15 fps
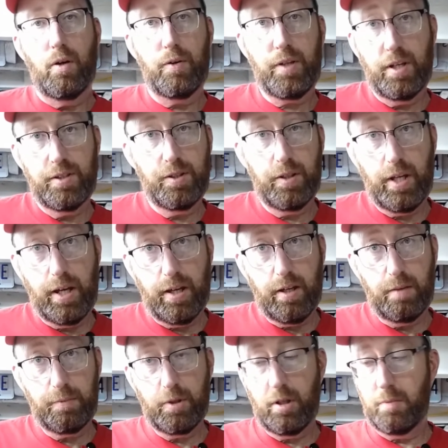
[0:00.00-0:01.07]
Okay, today
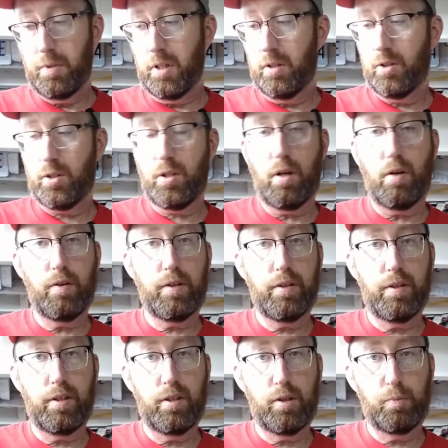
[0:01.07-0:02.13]
I'm going to be installing
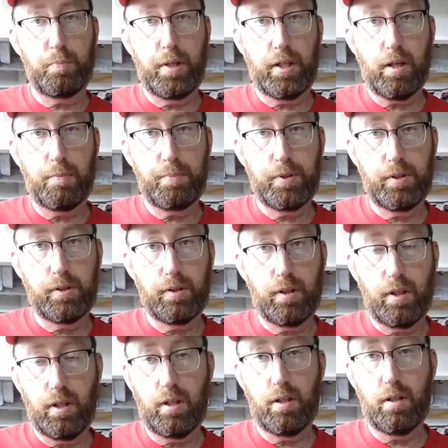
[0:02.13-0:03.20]
these pickups
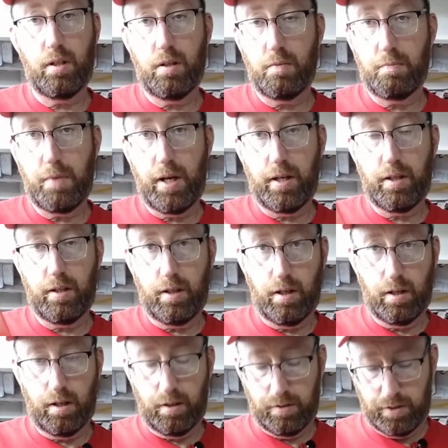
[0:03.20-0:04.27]
in my
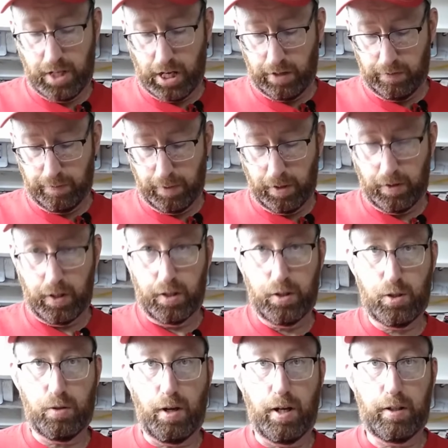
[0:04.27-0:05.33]
Dave Murray
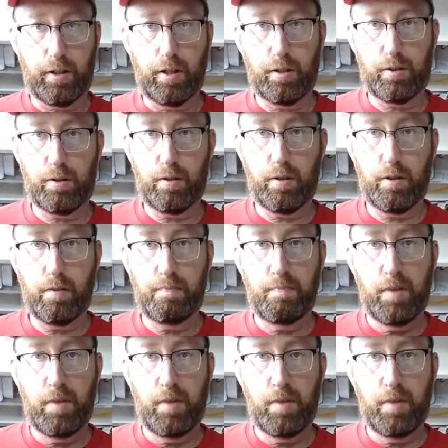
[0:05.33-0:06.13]
Stratocaster.